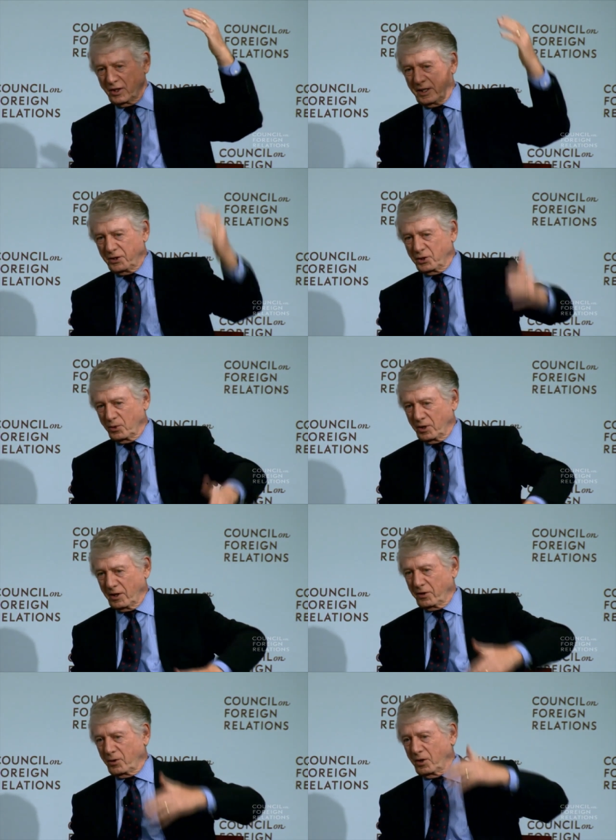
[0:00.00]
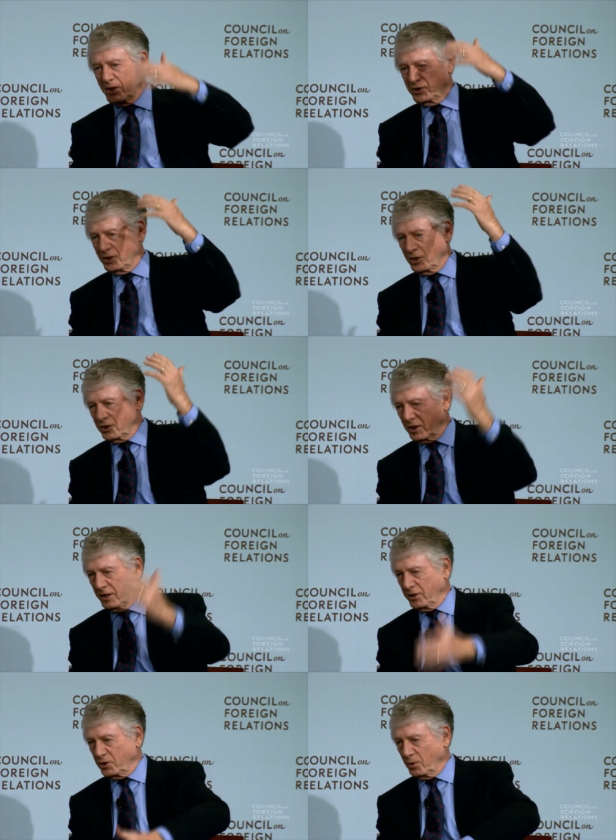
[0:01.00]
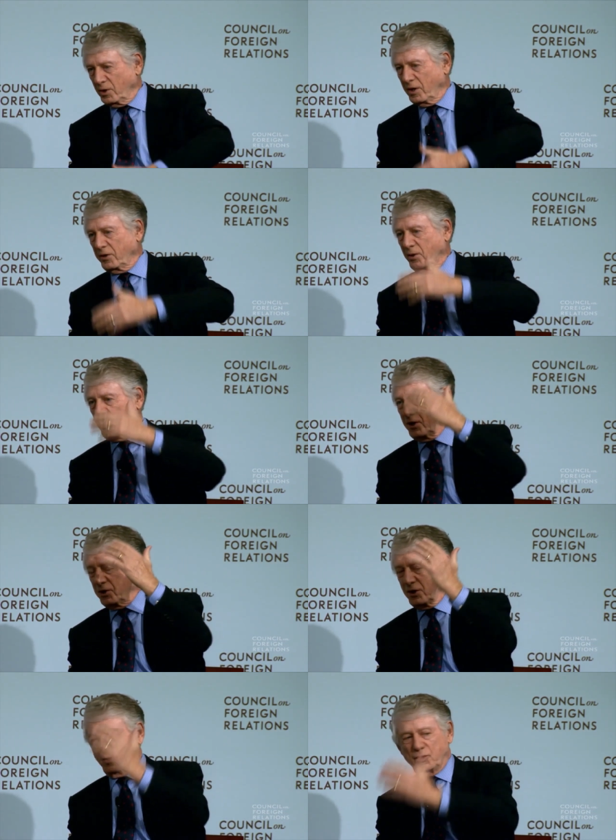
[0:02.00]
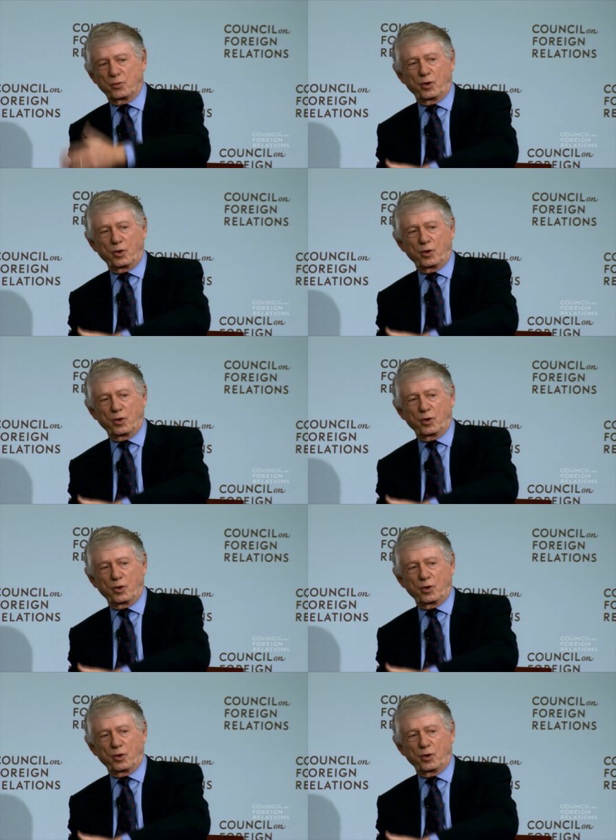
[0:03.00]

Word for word: leads to another crisis, leads to another crisis.